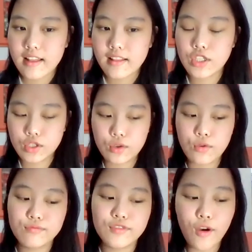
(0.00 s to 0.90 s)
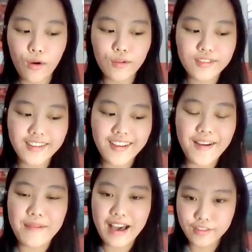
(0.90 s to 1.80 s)
like to know
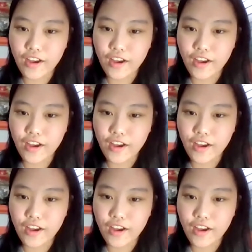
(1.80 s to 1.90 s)
about